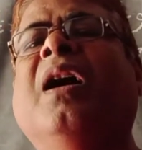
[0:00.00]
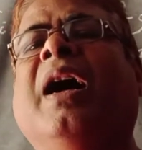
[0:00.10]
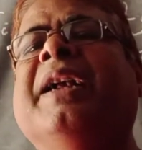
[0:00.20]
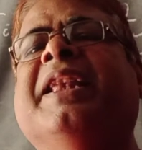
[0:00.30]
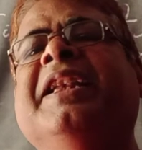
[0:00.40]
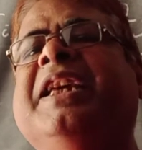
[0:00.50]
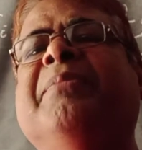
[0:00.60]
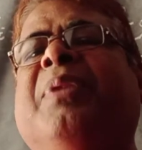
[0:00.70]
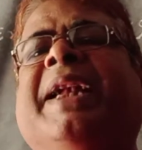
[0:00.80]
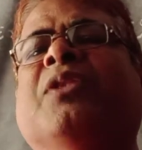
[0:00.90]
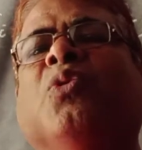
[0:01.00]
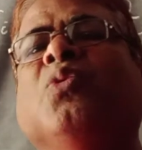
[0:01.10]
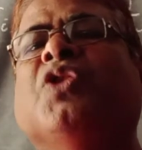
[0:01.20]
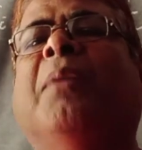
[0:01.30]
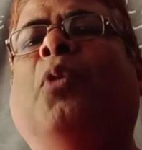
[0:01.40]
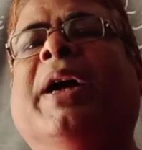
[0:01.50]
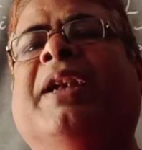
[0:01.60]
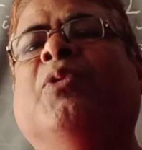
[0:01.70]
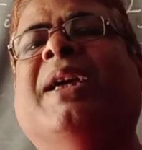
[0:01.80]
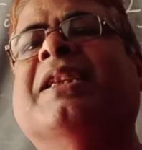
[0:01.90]
and then he fled to somewhere
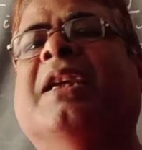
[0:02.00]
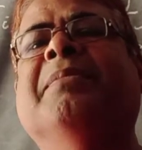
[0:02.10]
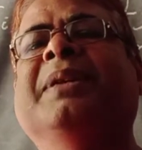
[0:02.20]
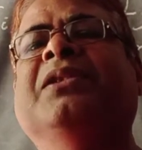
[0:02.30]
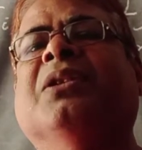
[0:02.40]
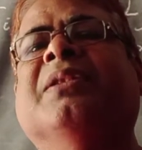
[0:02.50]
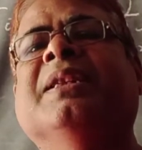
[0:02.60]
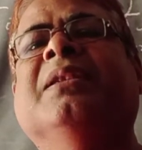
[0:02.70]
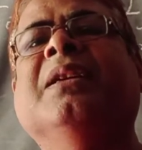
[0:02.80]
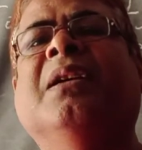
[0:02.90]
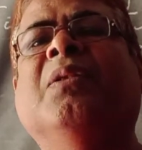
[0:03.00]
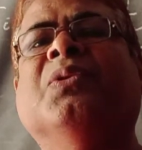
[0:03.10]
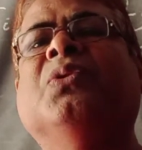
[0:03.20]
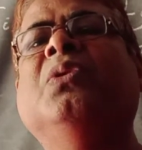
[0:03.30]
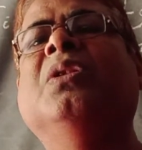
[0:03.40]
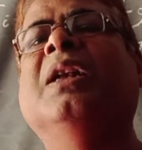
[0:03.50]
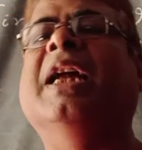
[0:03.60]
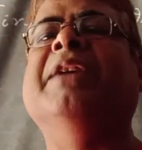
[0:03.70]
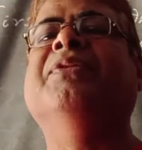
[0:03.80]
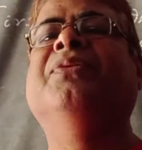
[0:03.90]
to escape his justice also
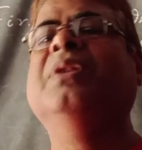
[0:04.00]
life.